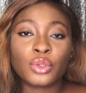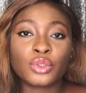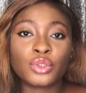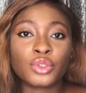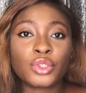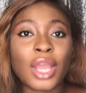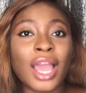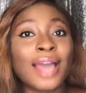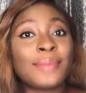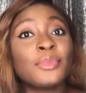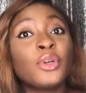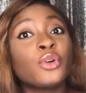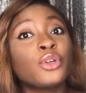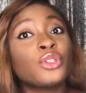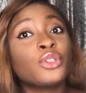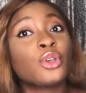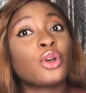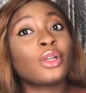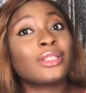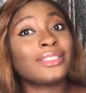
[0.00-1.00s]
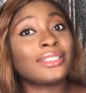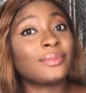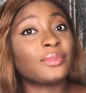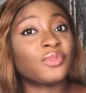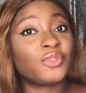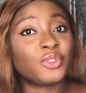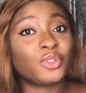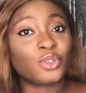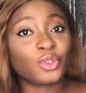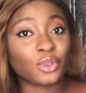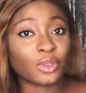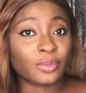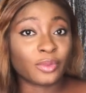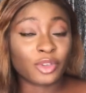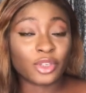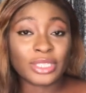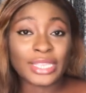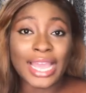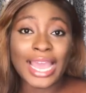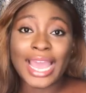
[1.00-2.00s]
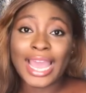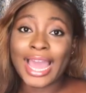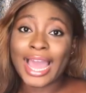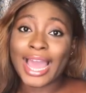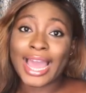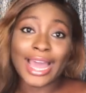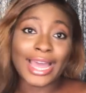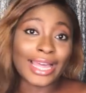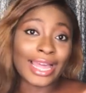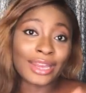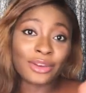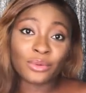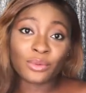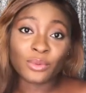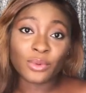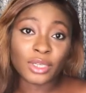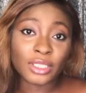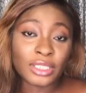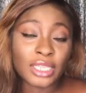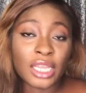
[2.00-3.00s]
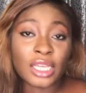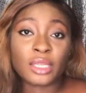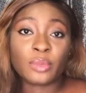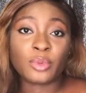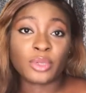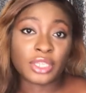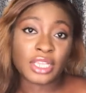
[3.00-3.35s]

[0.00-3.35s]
I'm not going to call the name of drug because I don't want anybody